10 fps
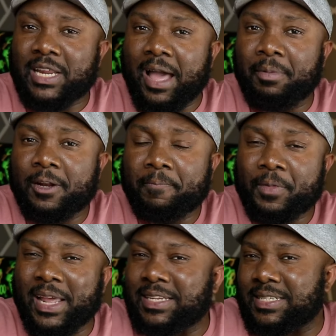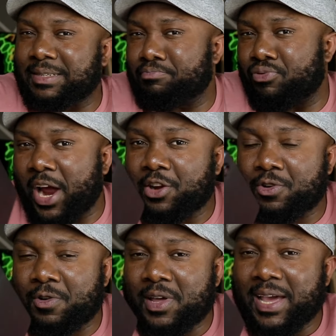tablet and it's
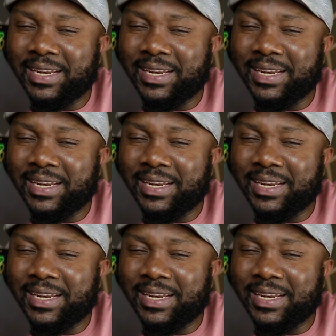brighter